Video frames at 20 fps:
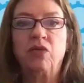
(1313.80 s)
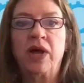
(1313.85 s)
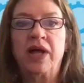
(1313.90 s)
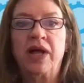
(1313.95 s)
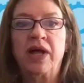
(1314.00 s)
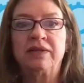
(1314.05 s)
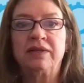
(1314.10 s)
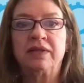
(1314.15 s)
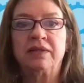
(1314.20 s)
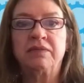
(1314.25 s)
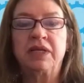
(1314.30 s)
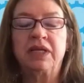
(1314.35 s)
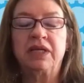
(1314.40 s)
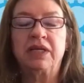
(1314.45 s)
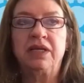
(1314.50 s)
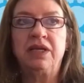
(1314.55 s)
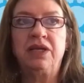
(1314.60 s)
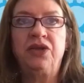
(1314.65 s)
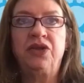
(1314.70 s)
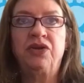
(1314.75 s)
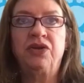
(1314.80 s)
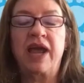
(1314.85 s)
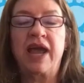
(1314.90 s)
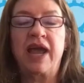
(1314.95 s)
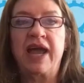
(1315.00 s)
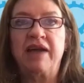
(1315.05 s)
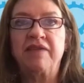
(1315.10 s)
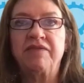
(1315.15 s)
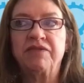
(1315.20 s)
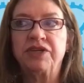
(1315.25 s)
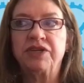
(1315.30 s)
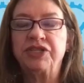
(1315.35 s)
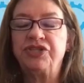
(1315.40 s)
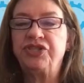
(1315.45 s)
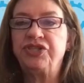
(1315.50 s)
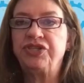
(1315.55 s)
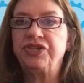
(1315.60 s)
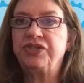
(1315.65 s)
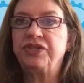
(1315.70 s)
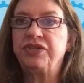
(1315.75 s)
Well, your
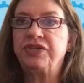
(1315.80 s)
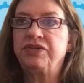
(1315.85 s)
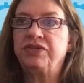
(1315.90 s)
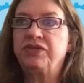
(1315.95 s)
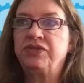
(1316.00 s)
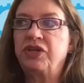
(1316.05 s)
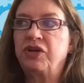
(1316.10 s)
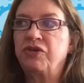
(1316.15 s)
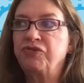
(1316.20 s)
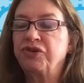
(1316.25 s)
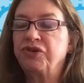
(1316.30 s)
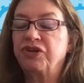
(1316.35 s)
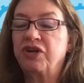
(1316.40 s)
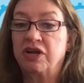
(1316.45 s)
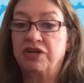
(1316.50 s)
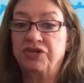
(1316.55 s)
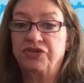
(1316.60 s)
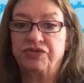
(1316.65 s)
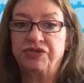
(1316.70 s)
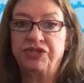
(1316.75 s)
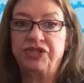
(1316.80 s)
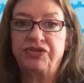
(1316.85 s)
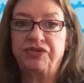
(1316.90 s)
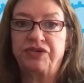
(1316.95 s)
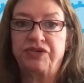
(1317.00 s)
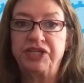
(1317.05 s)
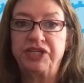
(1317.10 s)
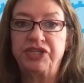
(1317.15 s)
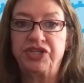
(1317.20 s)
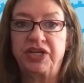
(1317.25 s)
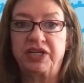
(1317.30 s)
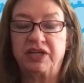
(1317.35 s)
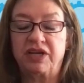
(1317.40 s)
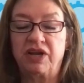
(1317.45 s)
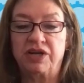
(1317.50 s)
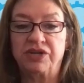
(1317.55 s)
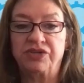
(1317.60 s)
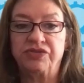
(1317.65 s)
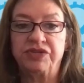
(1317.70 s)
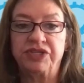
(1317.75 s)
average toner cartridge, or inkjet
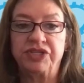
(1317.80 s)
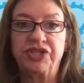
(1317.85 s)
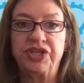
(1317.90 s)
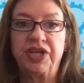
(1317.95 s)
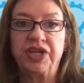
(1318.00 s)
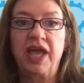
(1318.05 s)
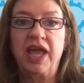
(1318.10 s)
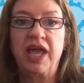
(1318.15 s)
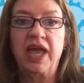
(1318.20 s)
cartridge,